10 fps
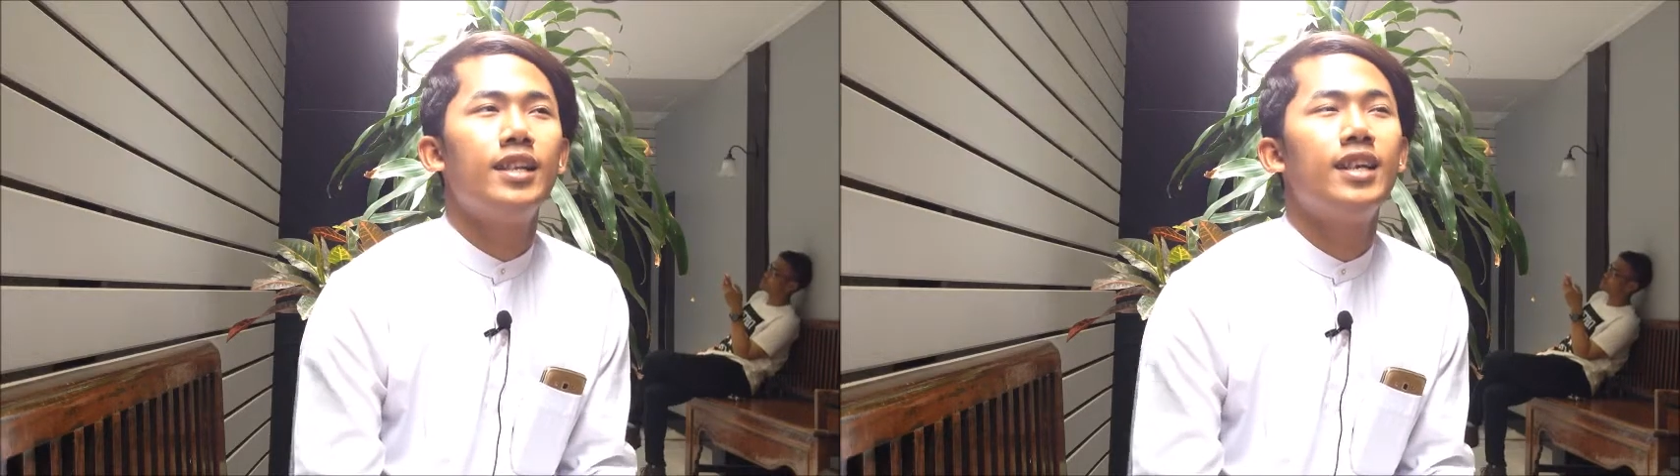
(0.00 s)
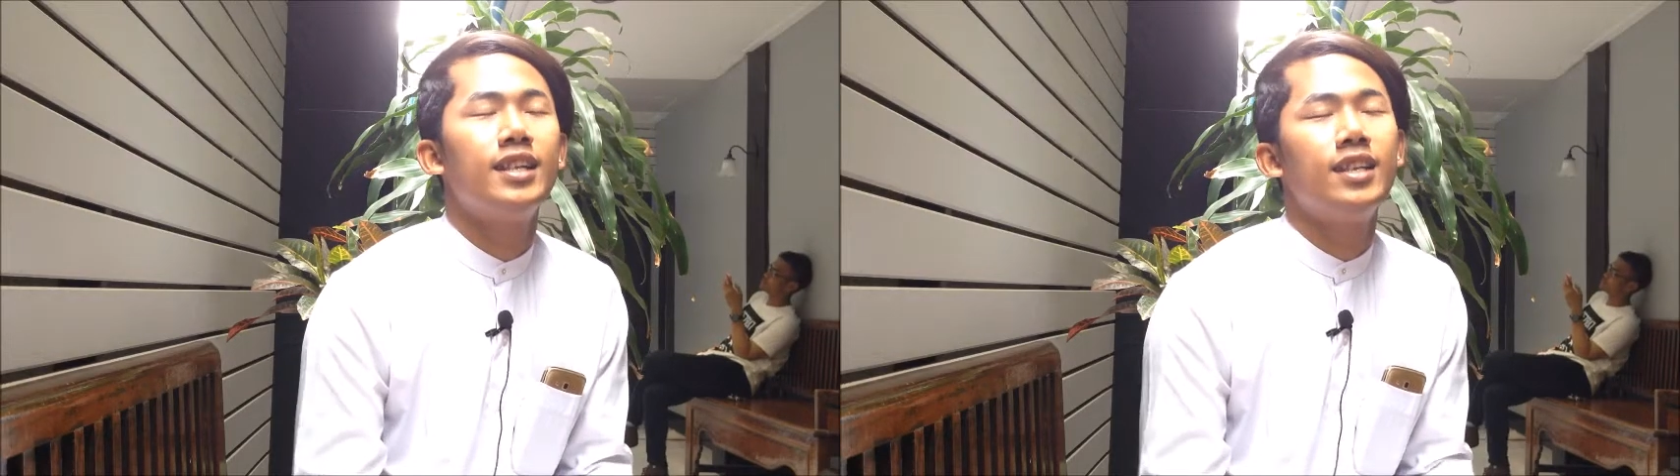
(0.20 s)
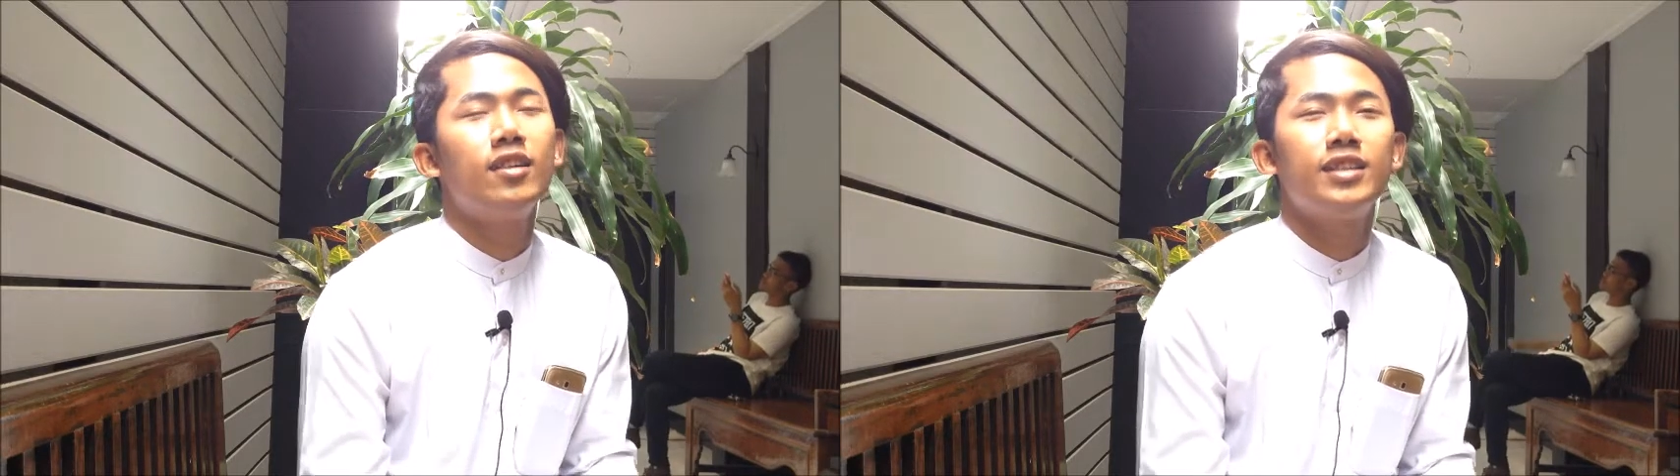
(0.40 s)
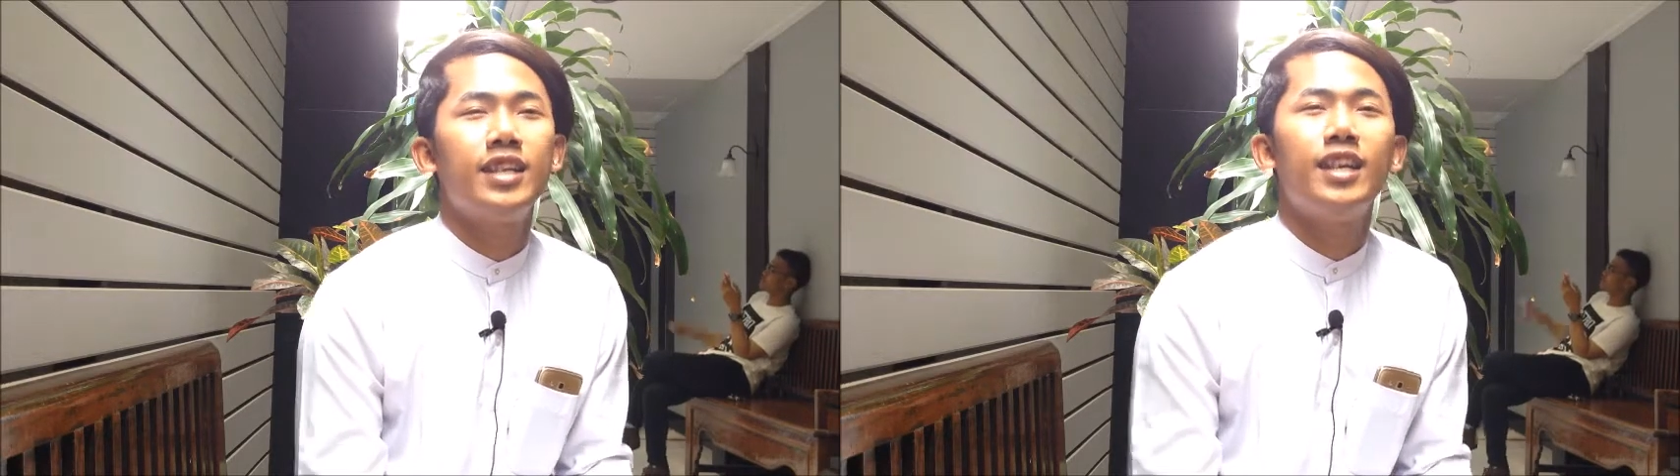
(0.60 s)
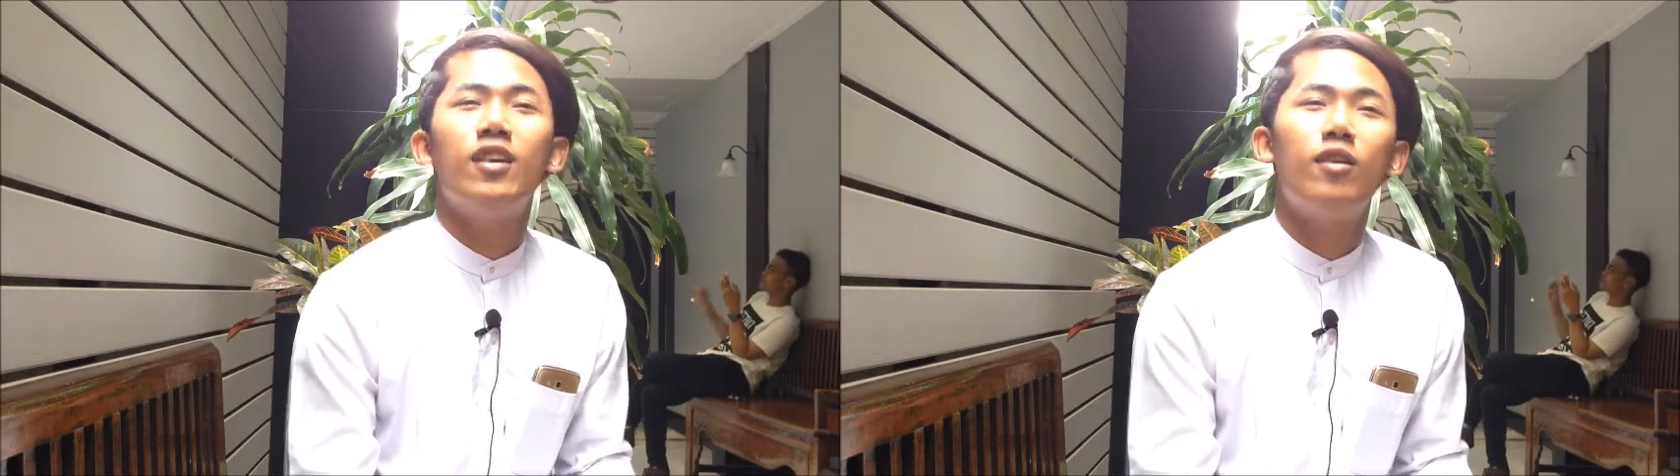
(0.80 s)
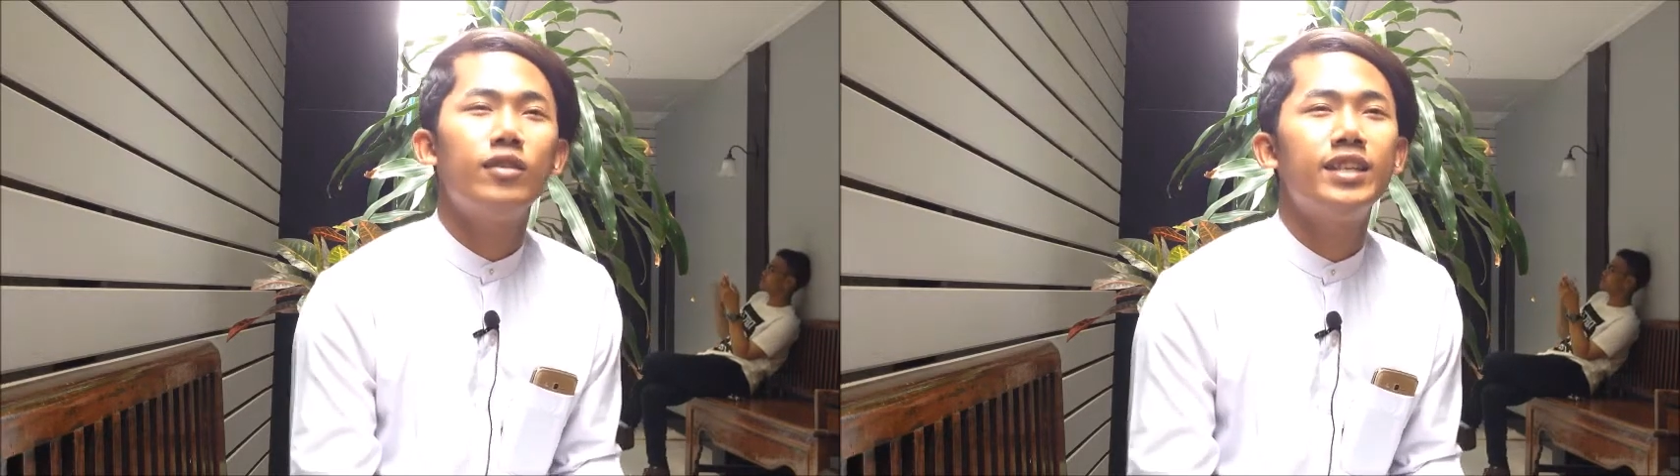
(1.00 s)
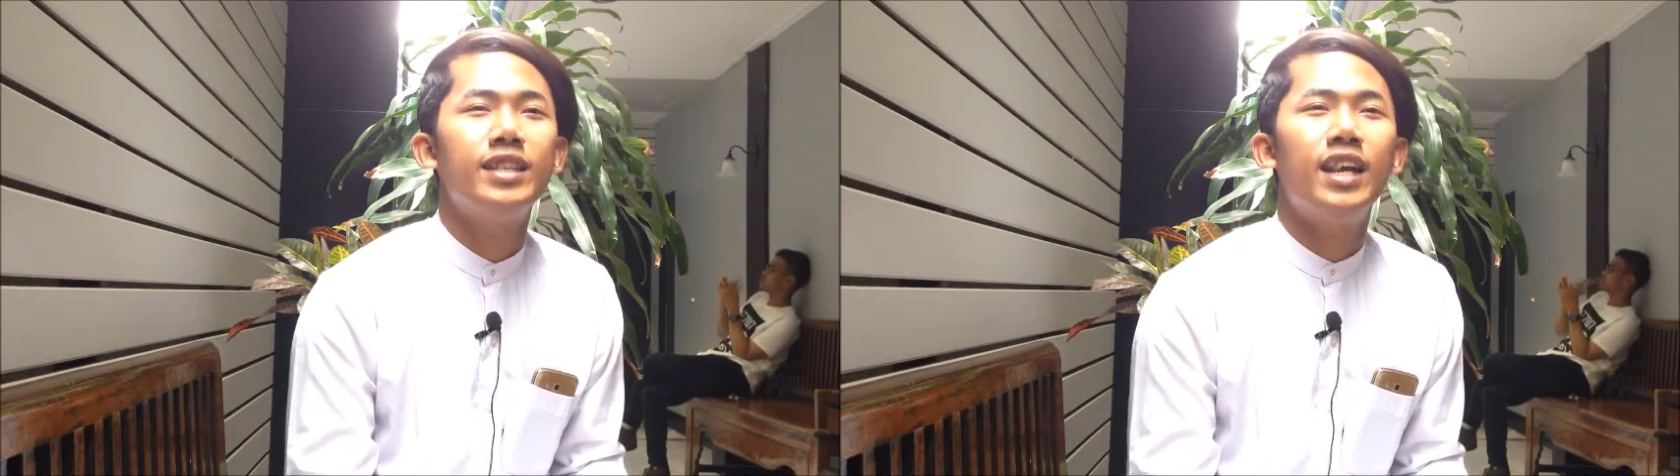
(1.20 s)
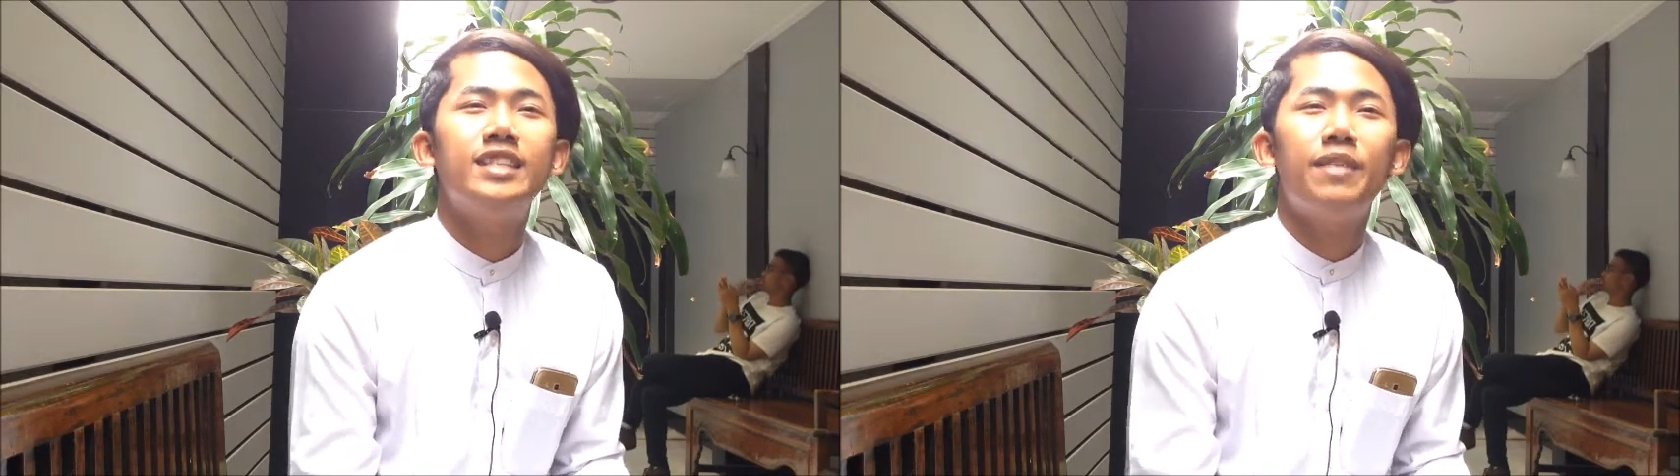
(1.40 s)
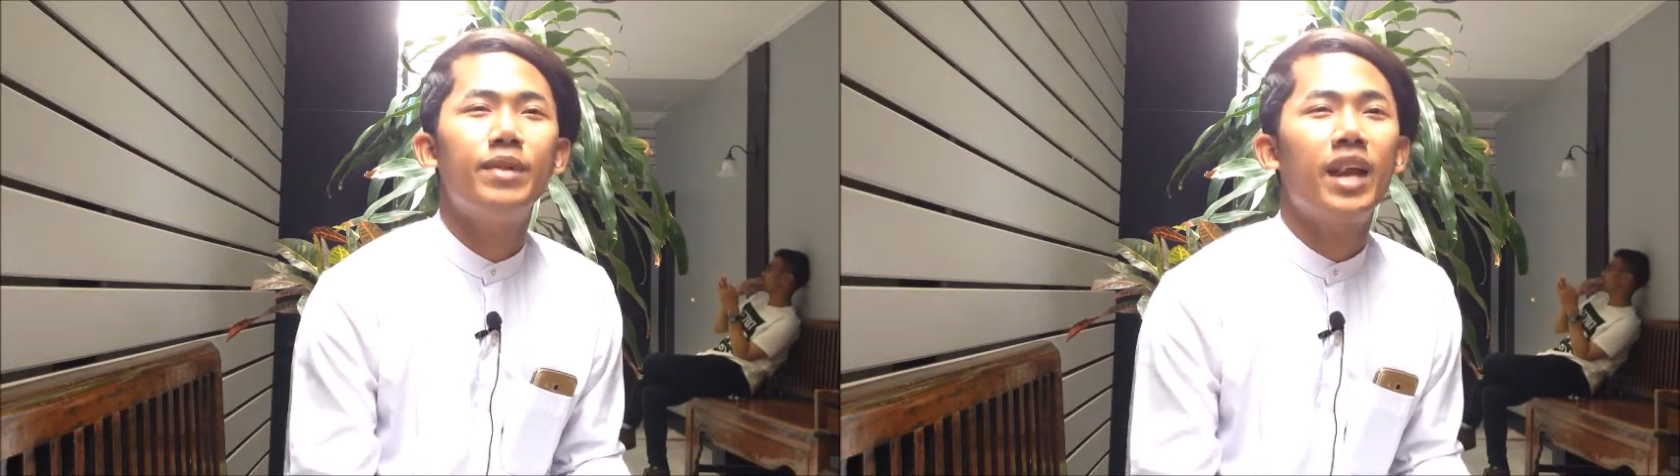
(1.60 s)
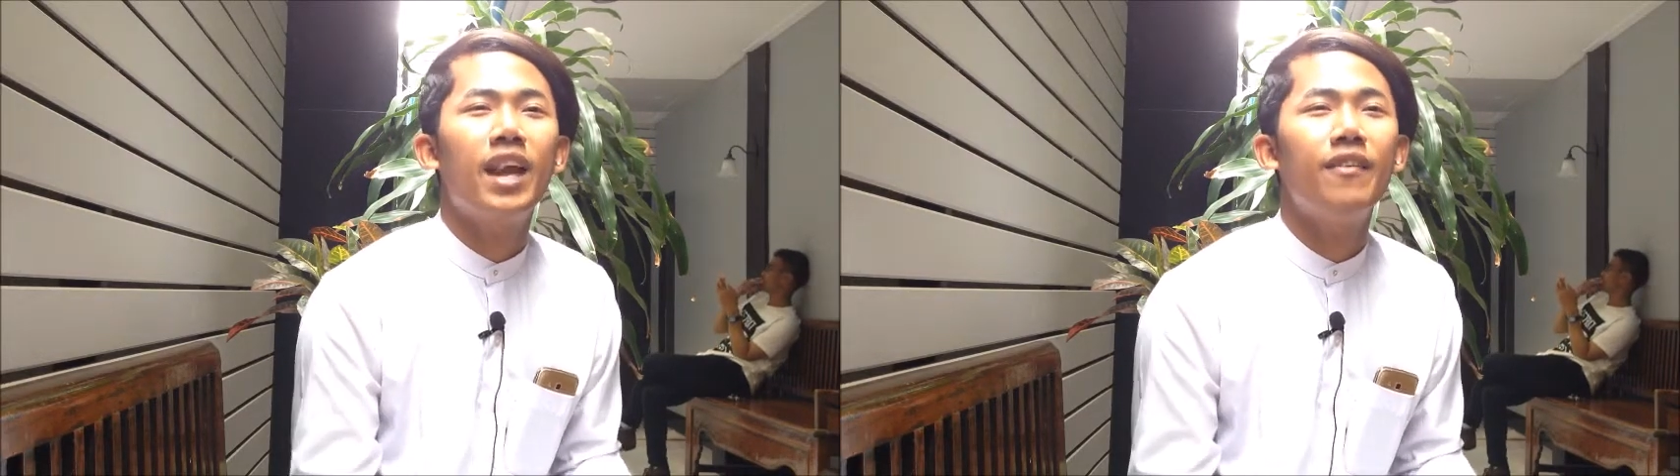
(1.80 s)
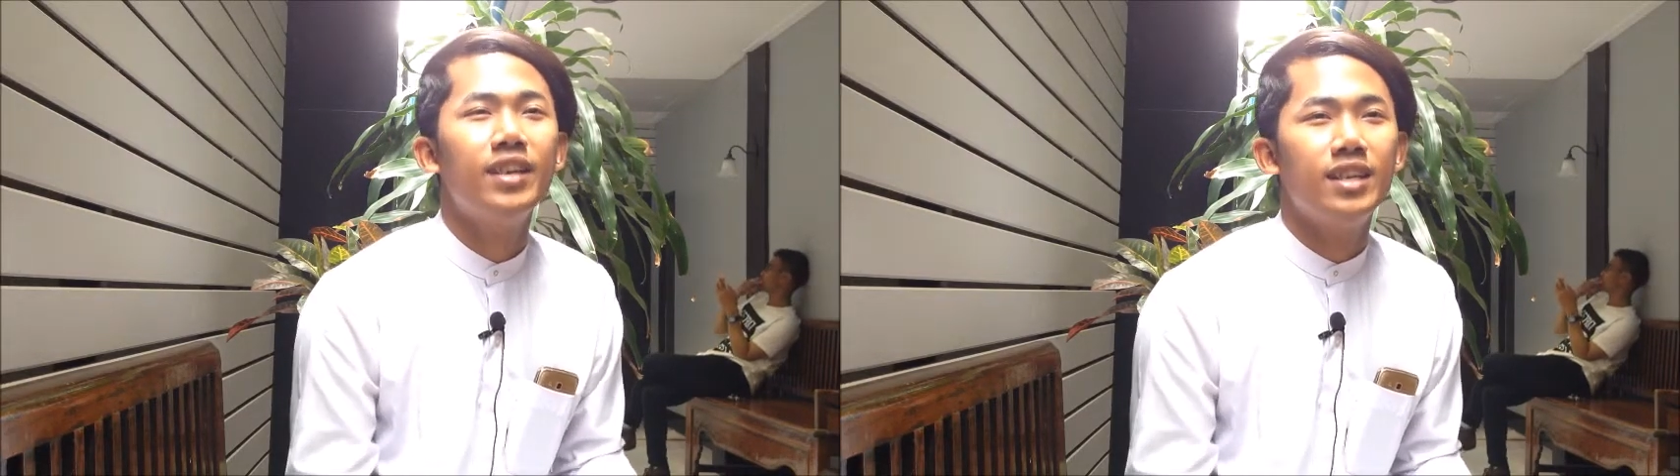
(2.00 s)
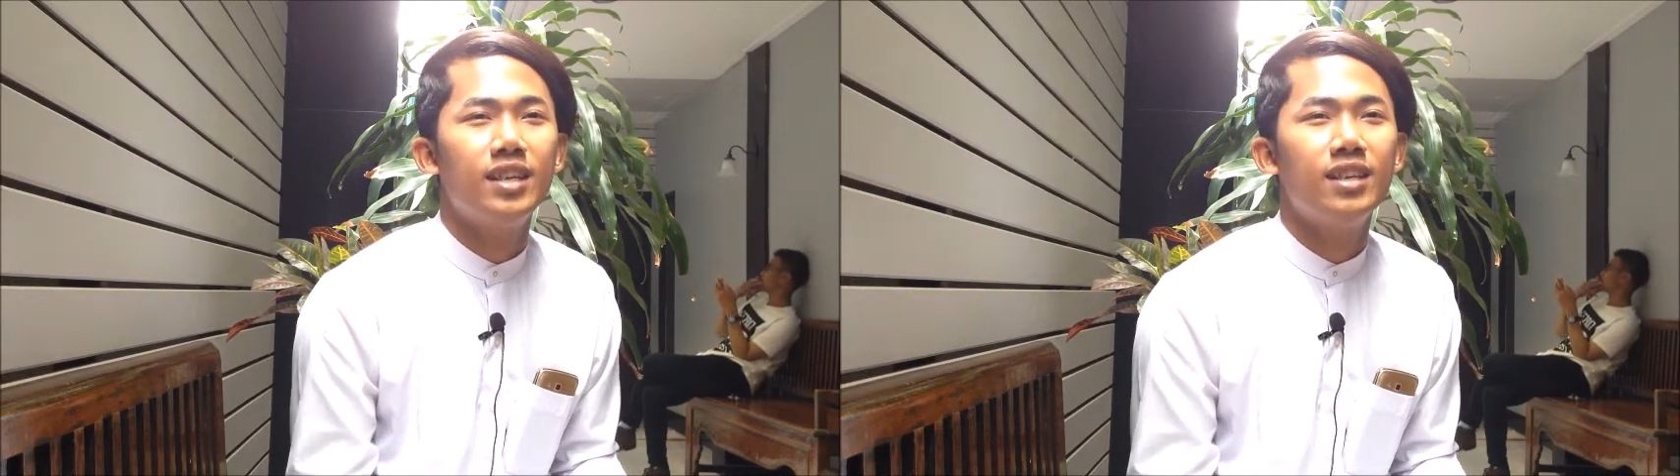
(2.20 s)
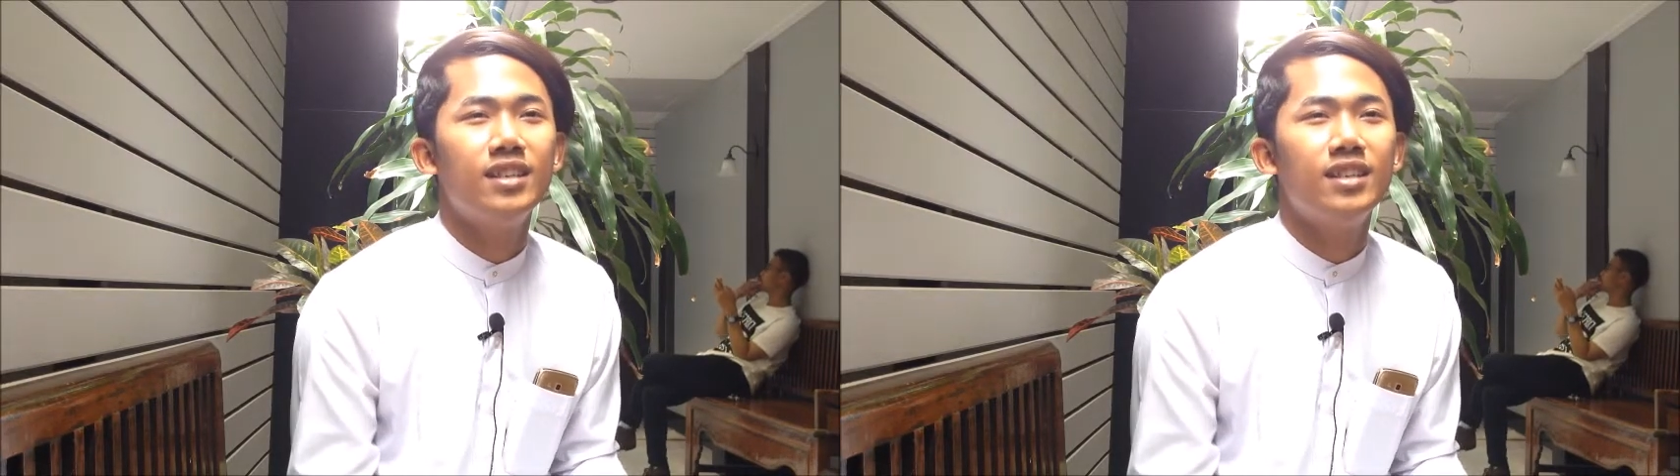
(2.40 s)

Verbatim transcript: they are the not they are not only the HIV carrier.